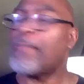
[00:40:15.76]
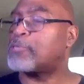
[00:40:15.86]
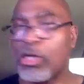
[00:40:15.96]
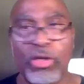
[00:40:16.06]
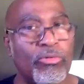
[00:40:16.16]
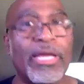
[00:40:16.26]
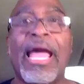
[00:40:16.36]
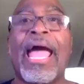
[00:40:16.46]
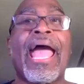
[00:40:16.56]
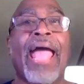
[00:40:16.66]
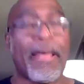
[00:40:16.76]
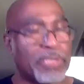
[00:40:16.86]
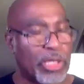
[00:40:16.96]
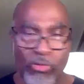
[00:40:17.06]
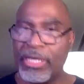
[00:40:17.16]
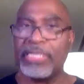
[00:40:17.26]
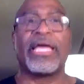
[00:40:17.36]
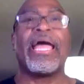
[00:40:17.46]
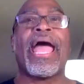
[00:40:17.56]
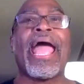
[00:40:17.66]
Absolutely. Absolutely it
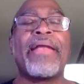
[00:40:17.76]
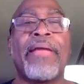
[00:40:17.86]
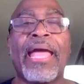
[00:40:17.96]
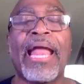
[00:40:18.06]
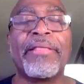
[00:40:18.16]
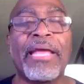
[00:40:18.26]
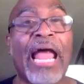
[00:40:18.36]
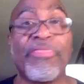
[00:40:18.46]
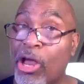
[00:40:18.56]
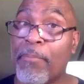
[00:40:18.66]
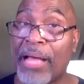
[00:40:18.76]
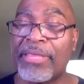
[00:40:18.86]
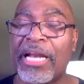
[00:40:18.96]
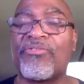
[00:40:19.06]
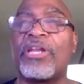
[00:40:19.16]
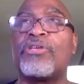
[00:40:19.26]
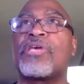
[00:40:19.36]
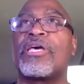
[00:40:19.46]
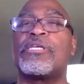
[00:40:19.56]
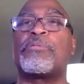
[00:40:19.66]
did. And I thought about that. It's funny you
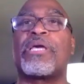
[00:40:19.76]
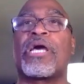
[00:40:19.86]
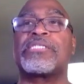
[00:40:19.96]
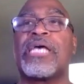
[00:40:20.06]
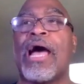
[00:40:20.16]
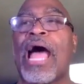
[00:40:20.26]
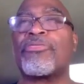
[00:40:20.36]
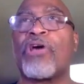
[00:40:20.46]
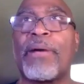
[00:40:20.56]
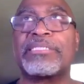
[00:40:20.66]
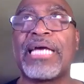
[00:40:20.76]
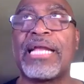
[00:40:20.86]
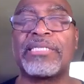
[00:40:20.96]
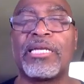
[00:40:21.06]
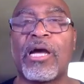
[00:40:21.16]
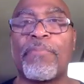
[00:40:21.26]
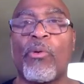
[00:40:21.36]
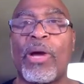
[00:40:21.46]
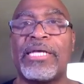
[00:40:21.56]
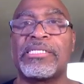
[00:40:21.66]
say this because I thought about silence in a couple
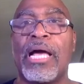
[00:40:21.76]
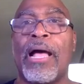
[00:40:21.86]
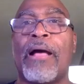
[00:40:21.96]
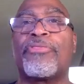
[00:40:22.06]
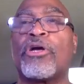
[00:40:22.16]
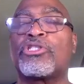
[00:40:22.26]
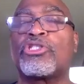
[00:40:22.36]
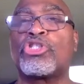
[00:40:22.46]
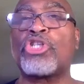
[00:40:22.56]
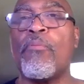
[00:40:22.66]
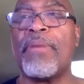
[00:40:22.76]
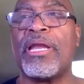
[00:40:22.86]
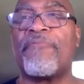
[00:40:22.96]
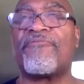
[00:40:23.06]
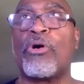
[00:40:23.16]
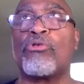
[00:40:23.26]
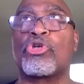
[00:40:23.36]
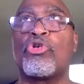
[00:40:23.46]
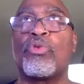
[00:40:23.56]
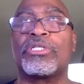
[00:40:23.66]
of ways. There are so many folks
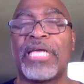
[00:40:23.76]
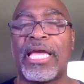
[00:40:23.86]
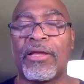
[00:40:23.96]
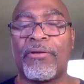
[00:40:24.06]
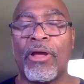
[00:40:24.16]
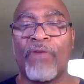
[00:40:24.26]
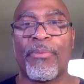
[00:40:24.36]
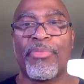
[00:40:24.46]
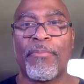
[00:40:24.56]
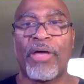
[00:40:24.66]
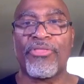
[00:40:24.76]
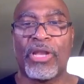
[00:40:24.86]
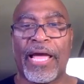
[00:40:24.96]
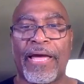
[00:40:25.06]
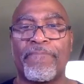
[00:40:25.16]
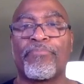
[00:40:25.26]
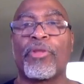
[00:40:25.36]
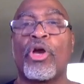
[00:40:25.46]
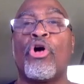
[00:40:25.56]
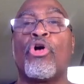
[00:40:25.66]
who were taken from the motherland
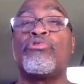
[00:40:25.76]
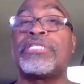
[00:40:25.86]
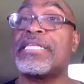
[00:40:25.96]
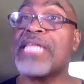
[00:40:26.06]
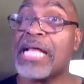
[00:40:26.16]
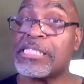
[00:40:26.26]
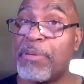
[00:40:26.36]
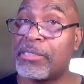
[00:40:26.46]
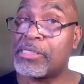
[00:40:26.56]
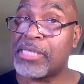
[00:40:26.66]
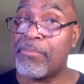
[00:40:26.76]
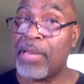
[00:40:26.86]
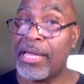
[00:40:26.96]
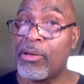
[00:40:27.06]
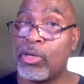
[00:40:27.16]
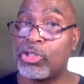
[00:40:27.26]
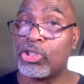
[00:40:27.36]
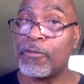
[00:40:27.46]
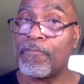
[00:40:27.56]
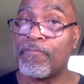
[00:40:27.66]
who did not speak the same language.